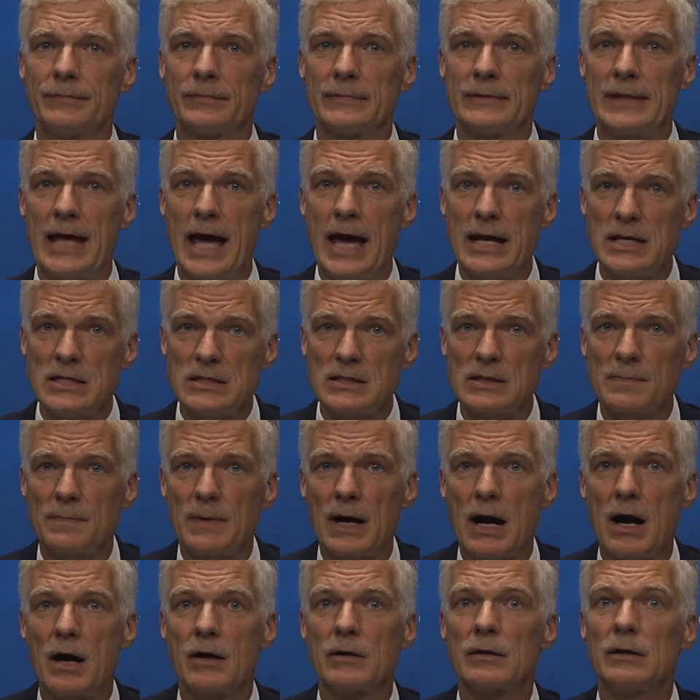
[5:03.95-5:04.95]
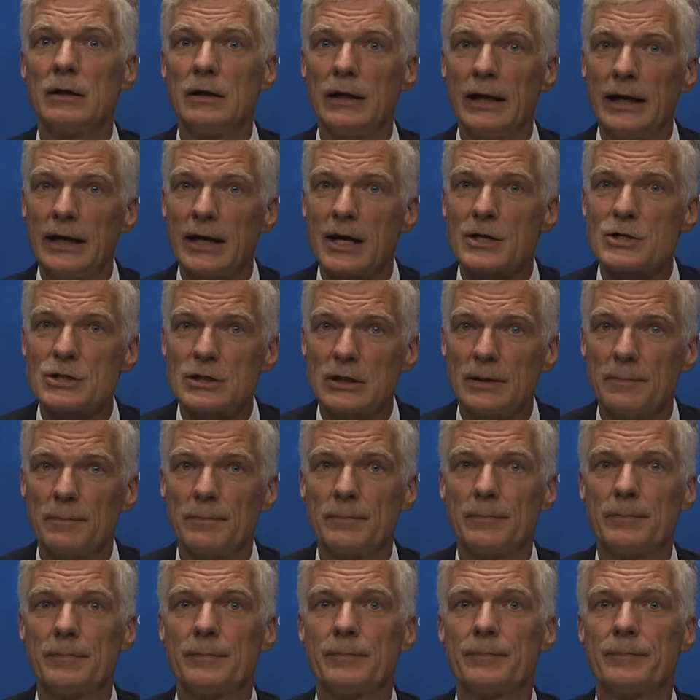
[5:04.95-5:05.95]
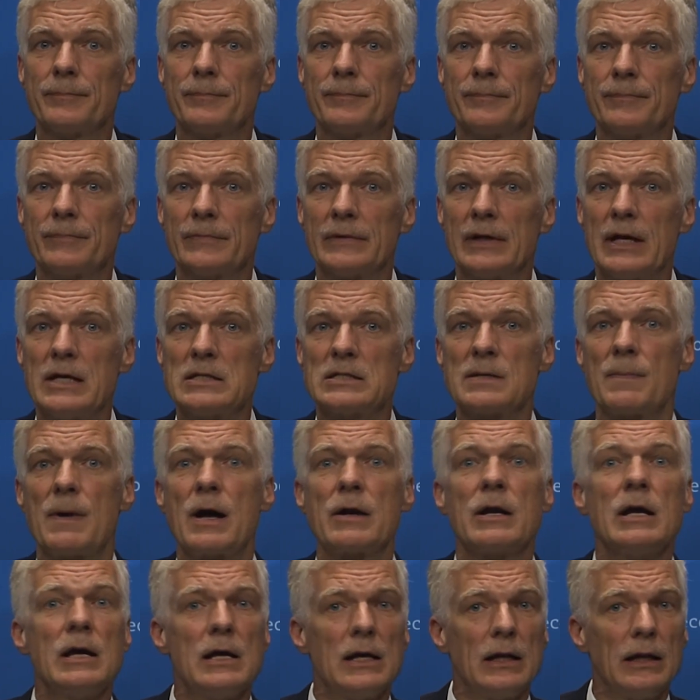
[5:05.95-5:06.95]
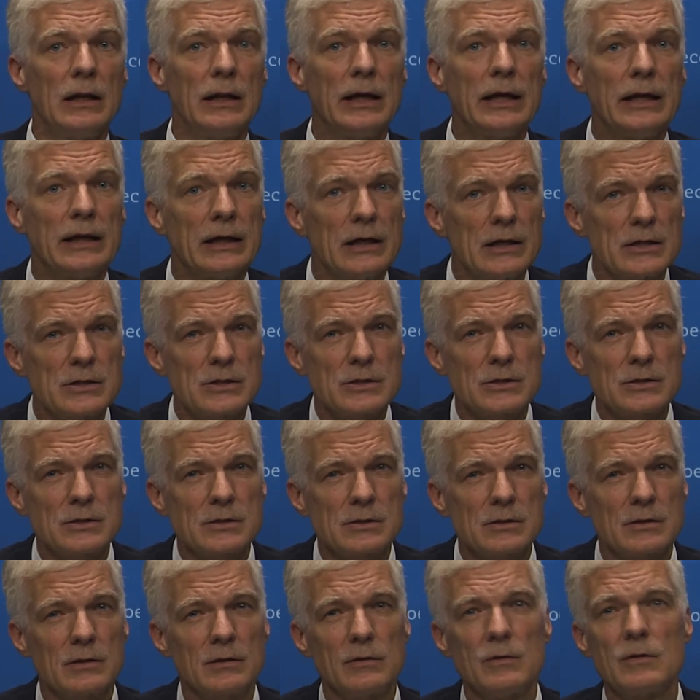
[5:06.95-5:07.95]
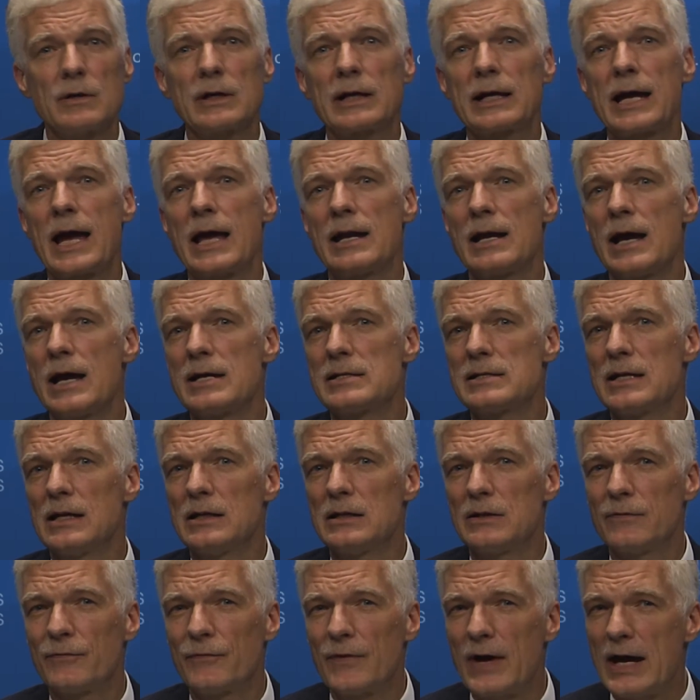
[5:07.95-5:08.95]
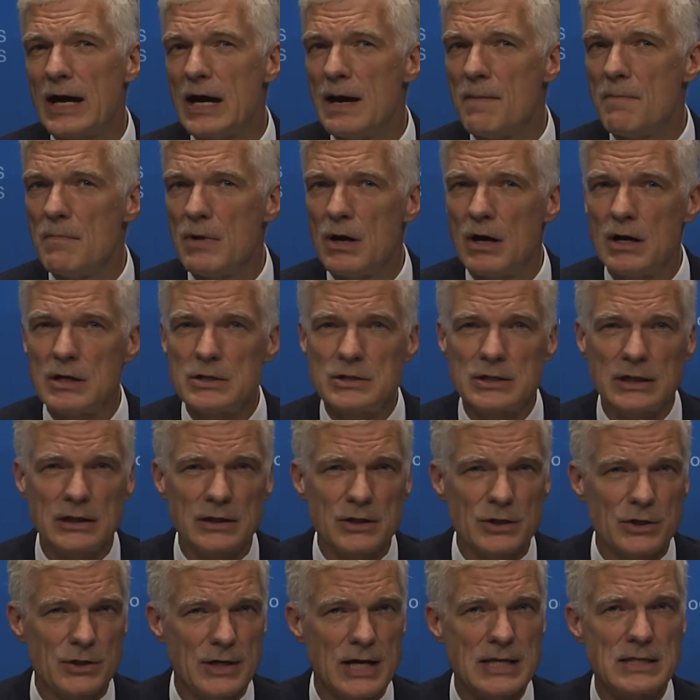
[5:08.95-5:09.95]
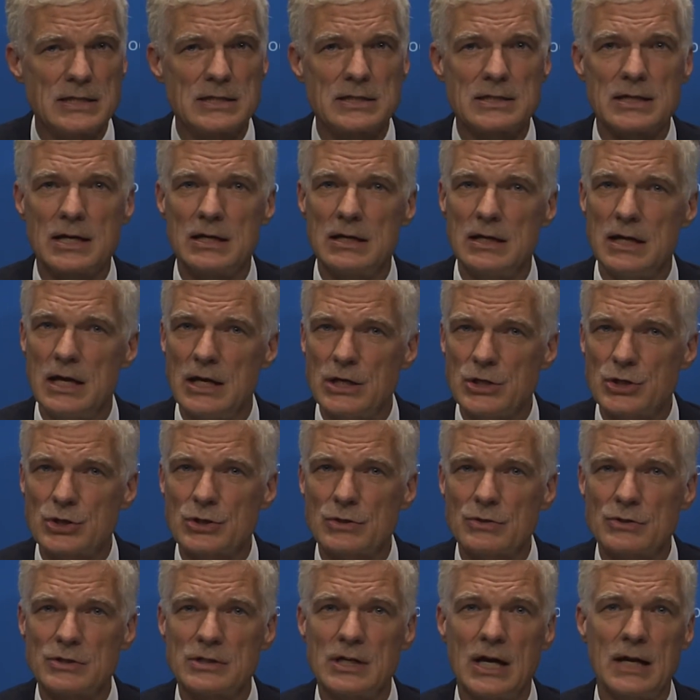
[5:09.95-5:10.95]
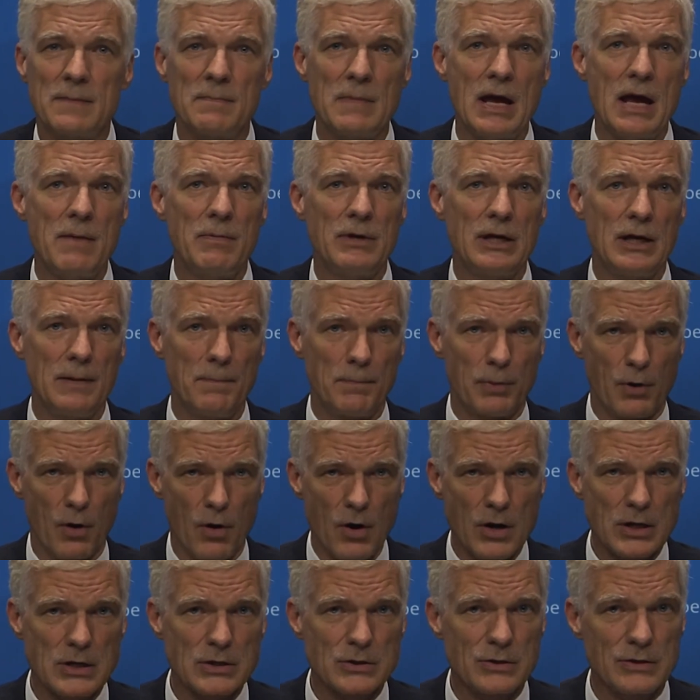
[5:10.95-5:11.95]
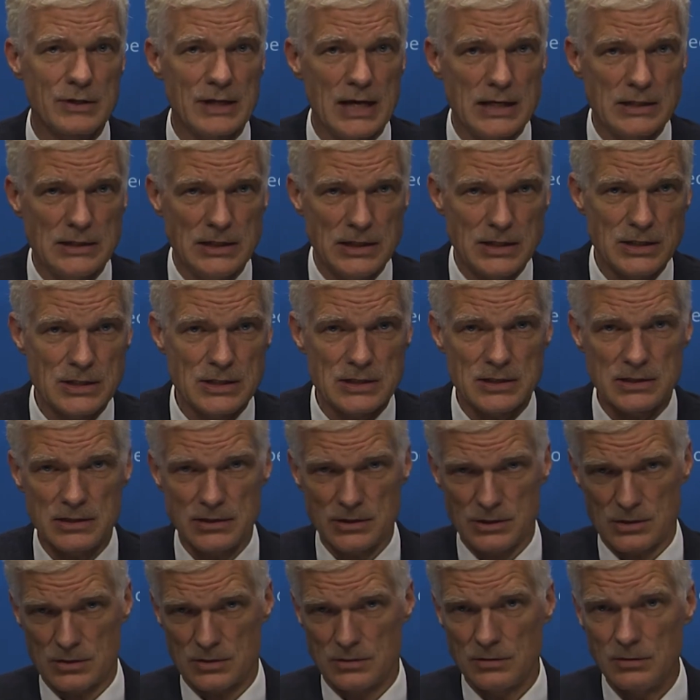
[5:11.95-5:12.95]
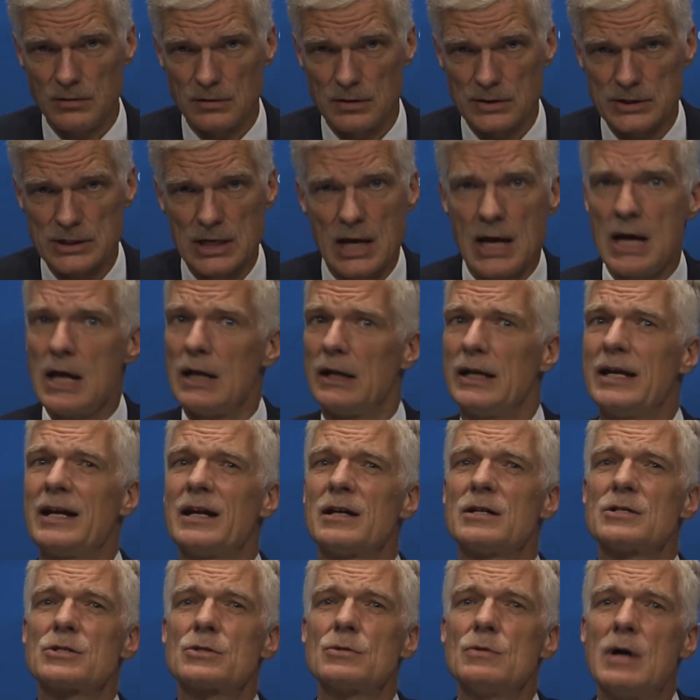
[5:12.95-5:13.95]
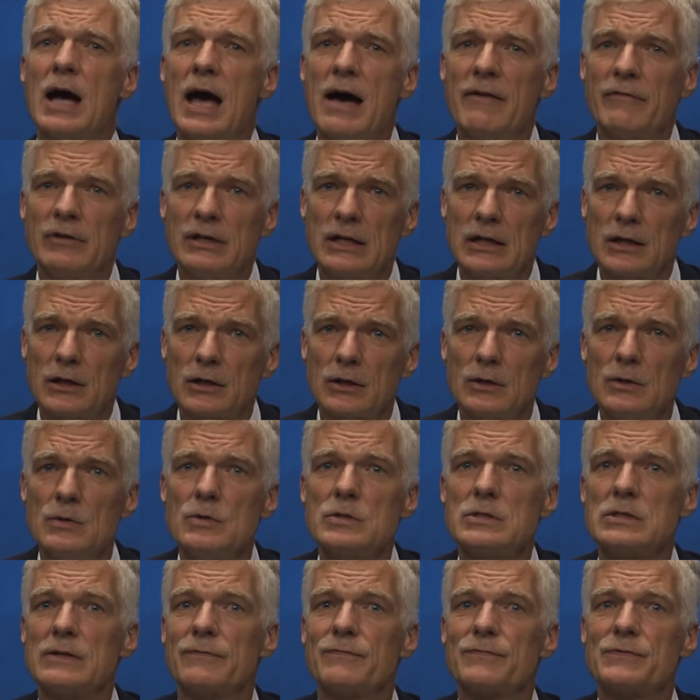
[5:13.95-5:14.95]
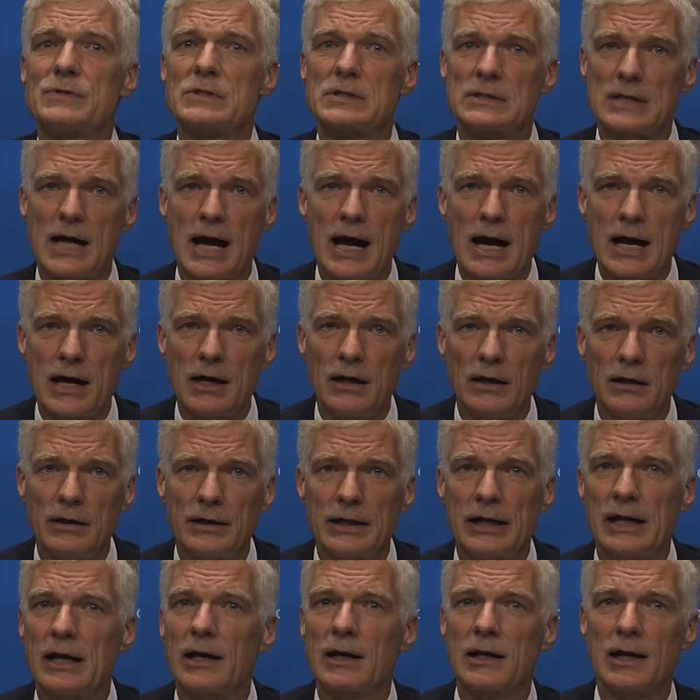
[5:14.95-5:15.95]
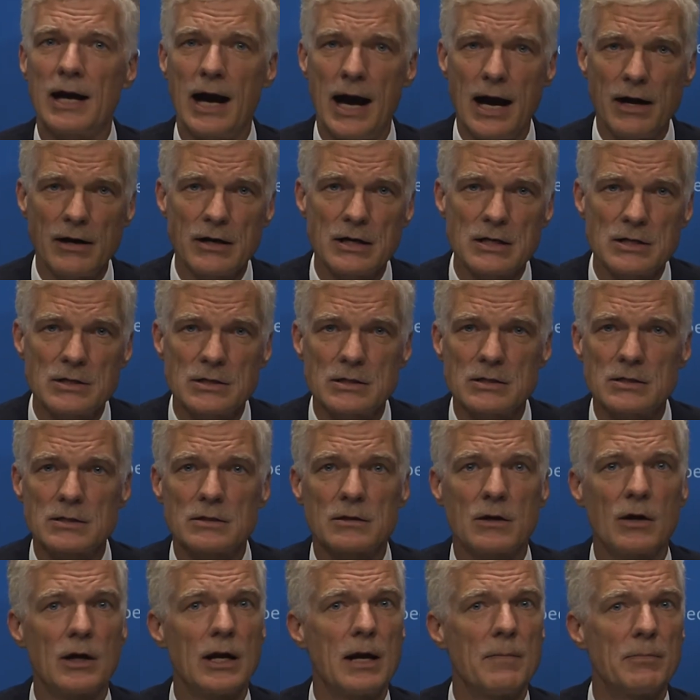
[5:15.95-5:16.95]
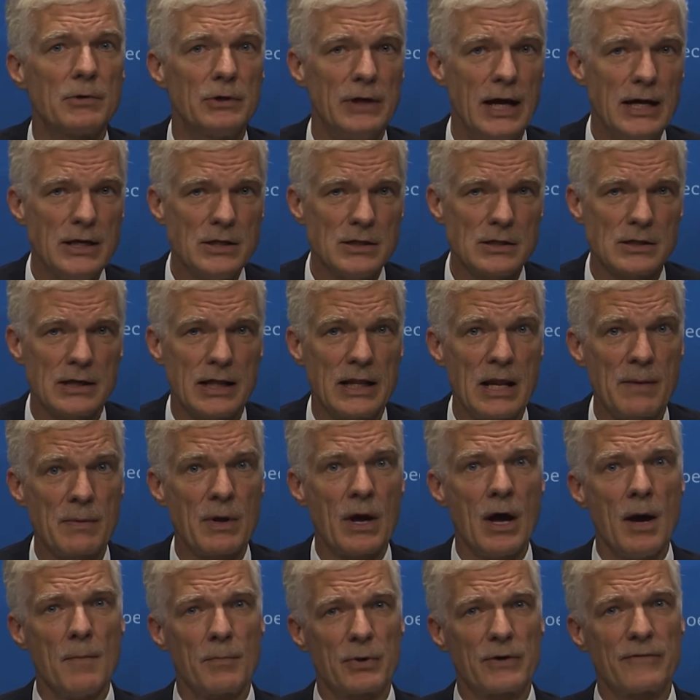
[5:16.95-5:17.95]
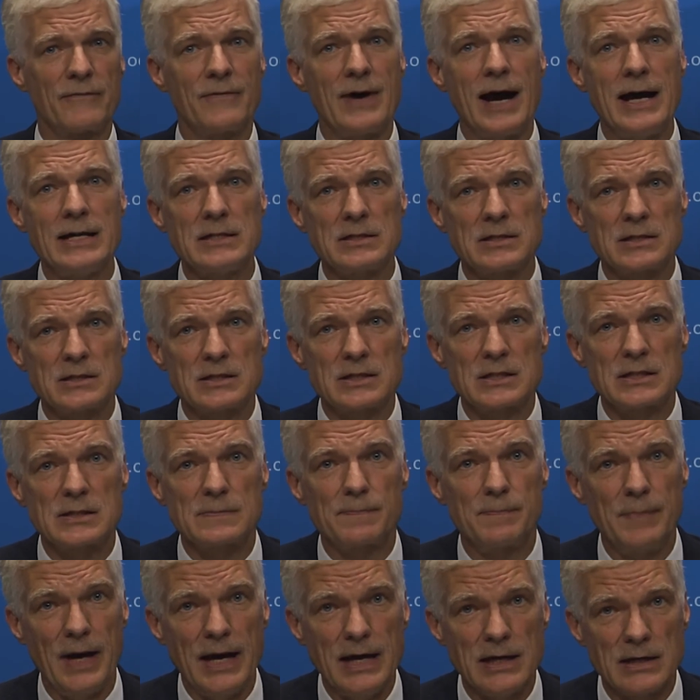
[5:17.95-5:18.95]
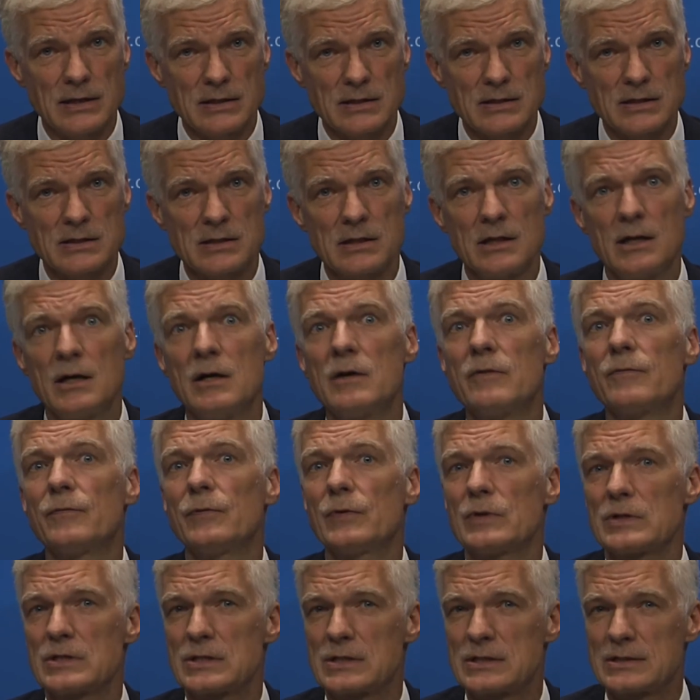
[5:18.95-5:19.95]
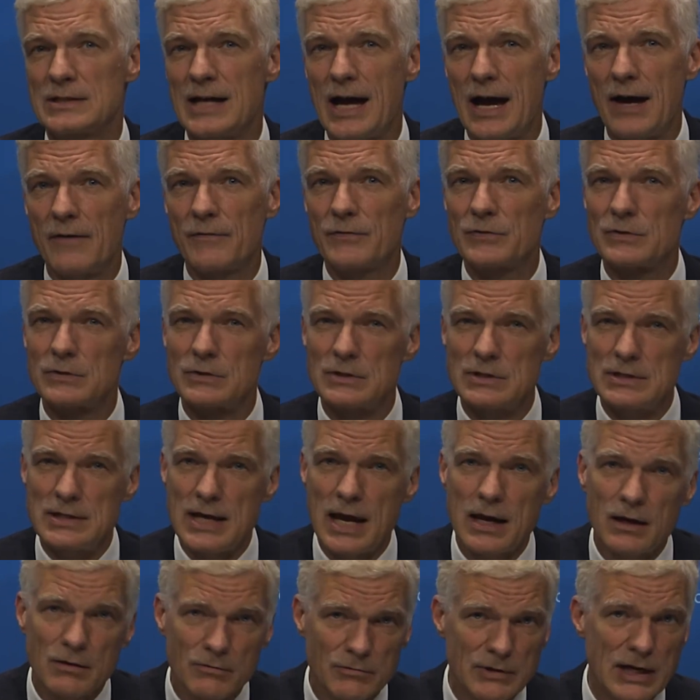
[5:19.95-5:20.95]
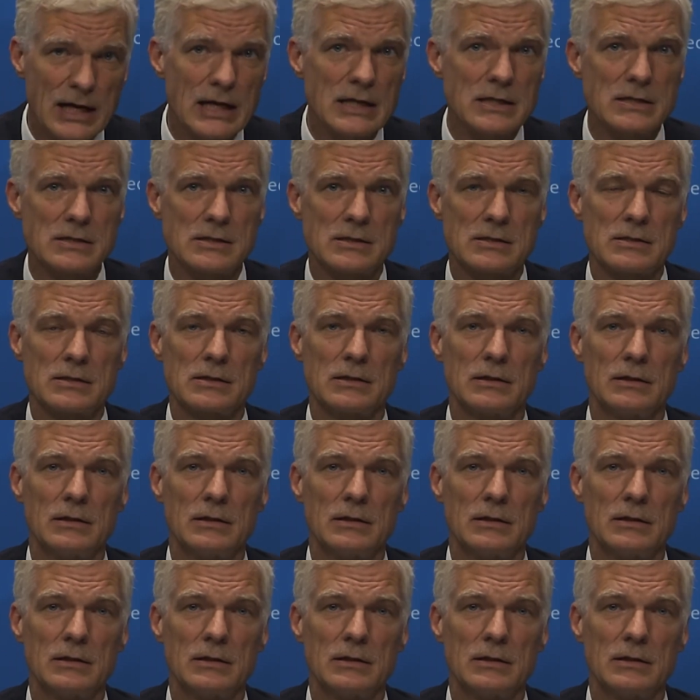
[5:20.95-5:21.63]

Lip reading: That is about leadership. It's about leaders who can identify emerging trends and issues that may be important to their teachers in schools. Leaders who have an inclusive style that encourages collaboration and that provides a space for staff to take risks.